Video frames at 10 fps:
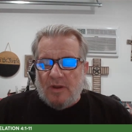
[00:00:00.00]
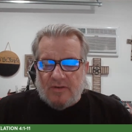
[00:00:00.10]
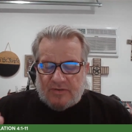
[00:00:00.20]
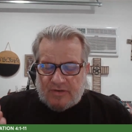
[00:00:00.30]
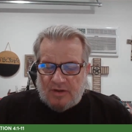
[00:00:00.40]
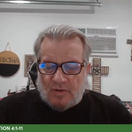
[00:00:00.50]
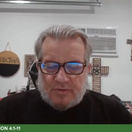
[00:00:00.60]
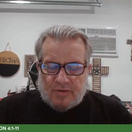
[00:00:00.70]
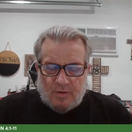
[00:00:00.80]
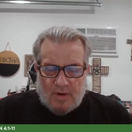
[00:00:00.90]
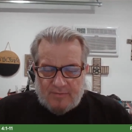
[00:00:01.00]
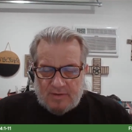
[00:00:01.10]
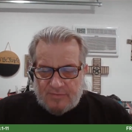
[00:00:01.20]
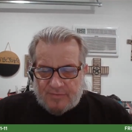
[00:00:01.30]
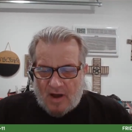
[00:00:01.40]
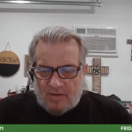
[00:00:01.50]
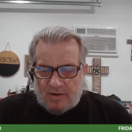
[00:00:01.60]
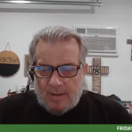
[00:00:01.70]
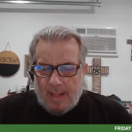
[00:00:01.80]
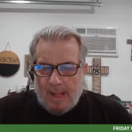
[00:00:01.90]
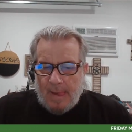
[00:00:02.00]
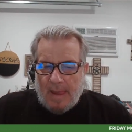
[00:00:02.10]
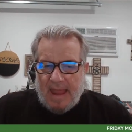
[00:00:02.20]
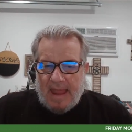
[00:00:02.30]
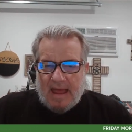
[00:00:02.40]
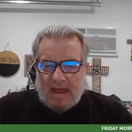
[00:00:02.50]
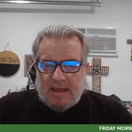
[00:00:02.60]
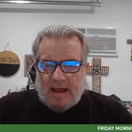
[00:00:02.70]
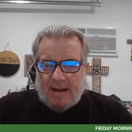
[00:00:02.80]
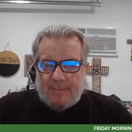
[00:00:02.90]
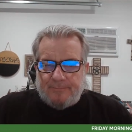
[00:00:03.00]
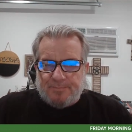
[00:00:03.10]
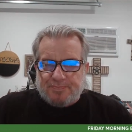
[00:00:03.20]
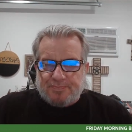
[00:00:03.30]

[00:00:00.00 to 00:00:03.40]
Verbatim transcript: We just yield to you, Heavenly Father. And, um,